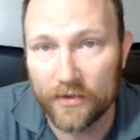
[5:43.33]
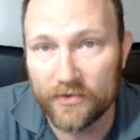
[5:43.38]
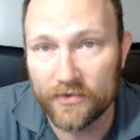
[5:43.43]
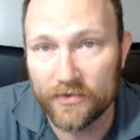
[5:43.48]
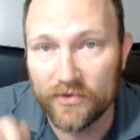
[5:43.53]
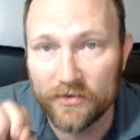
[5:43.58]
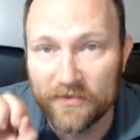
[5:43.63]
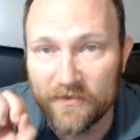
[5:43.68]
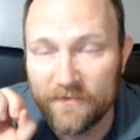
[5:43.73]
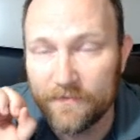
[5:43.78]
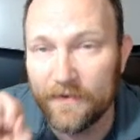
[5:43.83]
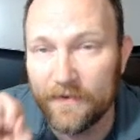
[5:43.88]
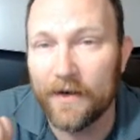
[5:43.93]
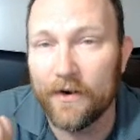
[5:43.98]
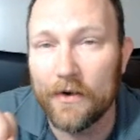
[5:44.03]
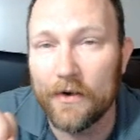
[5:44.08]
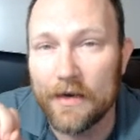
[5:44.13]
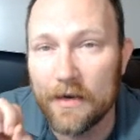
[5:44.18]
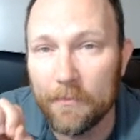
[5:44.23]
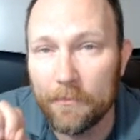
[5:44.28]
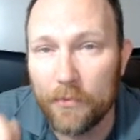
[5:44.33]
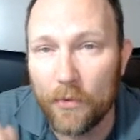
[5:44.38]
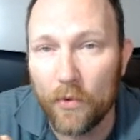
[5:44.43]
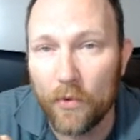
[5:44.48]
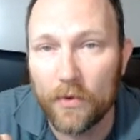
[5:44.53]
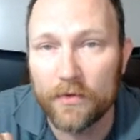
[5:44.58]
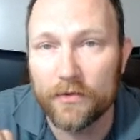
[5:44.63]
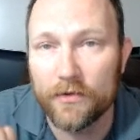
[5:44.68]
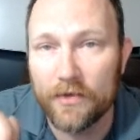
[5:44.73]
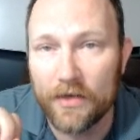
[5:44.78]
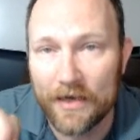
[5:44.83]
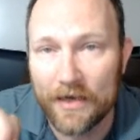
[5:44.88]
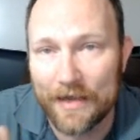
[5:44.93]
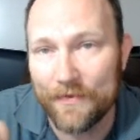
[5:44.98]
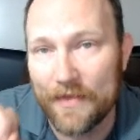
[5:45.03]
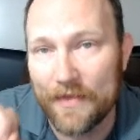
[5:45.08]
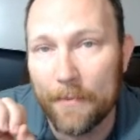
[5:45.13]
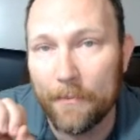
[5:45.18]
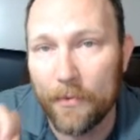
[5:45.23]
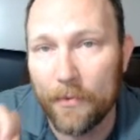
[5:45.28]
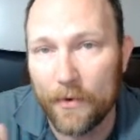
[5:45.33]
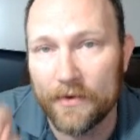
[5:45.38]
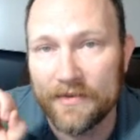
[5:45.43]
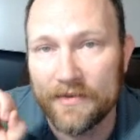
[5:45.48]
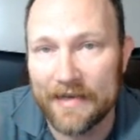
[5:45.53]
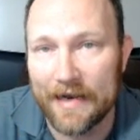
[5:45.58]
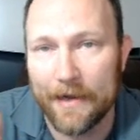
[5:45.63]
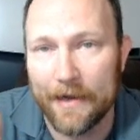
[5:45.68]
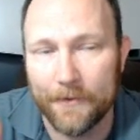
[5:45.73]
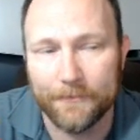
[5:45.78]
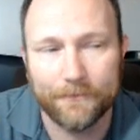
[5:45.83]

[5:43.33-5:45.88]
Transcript: So it's very important you get that part down.